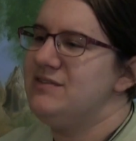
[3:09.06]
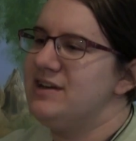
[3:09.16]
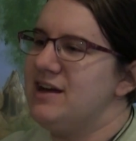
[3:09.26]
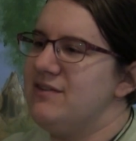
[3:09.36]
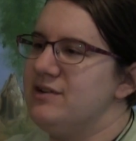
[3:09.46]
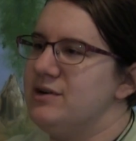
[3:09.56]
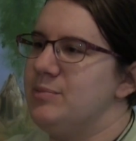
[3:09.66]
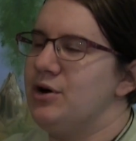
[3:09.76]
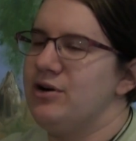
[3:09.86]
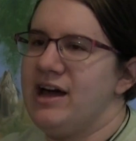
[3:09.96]
even have a
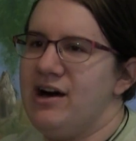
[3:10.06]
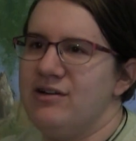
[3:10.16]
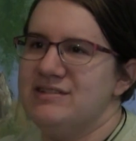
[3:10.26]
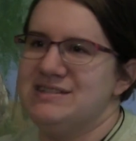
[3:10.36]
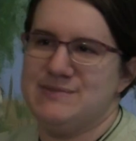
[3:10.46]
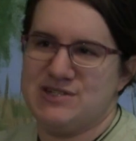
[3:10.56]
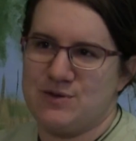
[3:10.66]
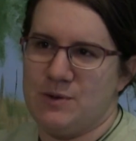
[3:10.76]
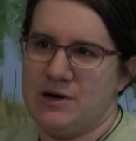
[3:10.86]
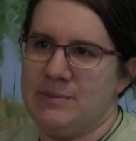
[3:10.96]
barred owl. His name is
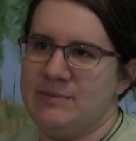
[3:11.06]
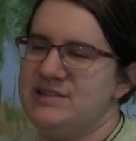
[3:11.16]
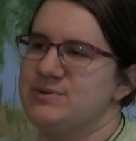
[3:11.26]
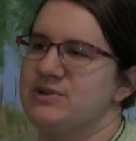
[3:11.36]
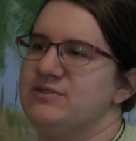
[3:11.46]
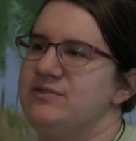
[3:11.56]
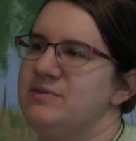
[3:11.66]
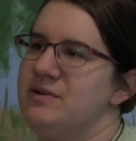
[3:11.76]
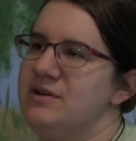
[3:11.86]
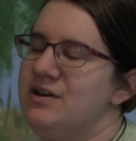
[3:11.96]
Squam. He's one of
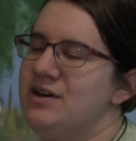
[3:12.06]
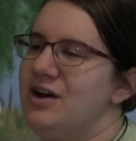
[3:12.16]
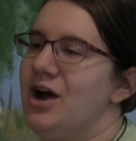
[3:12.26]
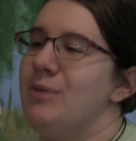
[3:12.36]
our